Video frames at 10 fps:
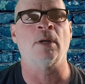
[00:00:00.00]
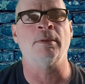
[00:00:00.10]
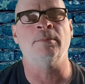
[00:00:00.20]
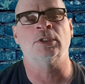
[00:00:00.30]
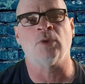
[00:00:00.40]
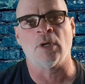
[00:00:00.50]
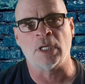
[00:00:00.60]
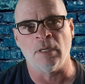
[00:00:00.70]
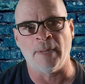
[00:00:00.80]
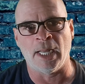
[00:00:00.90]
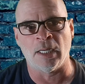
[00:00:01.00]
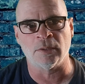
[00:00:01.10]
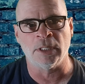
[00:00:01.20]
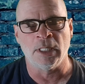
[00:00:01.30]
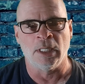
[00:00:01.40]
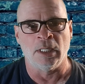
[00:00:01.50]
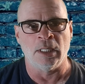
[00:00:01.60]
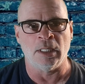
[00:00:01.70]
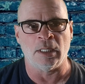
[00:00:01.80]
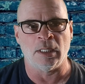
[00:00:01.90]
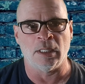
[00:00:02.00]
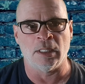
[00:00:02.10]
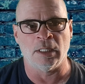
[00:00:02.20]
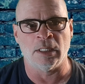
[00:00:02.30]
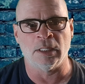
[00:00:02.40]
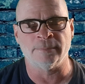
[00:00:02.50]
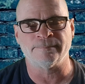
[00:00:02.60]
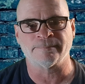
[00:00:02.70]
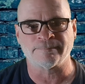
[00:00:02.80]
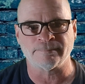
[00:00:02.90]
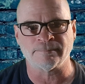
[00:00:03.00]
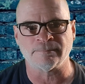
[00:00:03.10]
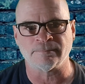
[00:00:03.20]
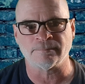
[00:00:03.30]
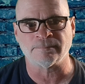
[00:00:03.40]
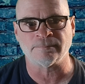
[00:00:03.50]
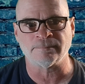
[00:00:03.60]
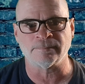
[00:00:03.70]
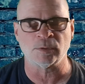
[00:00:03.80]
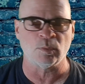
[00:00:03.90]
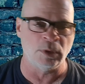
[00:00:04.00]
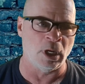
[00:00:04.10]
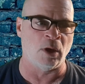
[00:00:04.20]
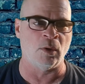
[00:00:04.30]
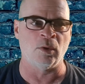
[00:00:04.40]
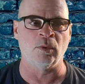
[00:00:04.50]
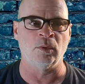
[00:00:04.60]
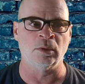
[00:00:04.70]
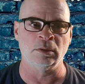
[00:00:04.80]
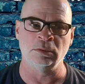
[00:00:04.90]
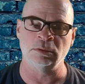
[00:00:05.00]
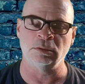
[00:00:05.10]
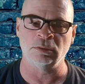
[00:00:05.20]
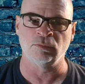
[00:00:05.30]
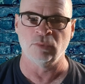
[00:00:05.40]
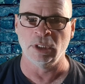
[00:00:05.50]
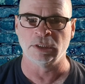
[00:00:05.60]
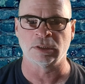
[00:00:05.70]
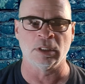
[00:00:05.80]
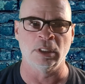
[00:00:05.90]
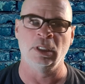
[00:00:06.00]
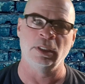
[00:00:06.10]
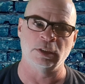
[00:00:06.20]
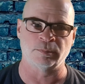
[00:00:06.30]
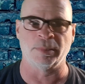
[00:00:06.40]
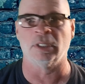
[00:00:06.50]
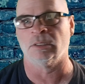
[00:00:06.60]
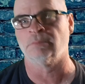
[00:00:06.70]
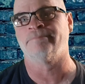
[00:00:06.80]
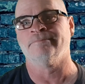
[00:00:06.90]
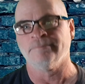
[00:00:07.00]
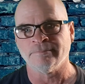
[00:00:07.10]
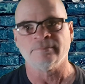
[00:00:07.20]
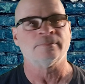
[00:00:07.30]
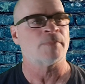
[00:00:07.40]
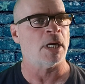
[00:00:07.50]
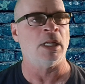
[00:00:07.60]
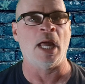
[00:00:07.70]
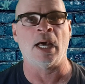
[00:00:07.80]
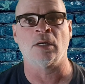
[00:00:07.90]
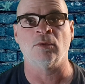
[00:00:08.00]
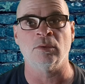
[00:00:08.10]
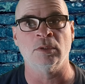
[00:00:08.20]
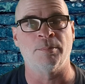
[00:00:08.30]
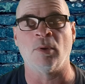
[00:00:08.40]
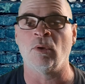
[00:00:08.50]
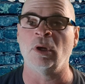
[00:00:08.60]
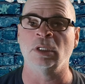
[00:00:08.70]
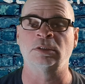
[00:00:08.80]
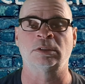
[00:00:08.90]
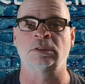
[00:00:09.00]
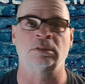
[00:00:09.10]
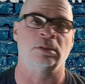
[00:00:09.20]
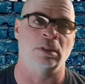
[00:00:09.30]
I'm going to be talking about, uh, we know recently there's been a lot of reports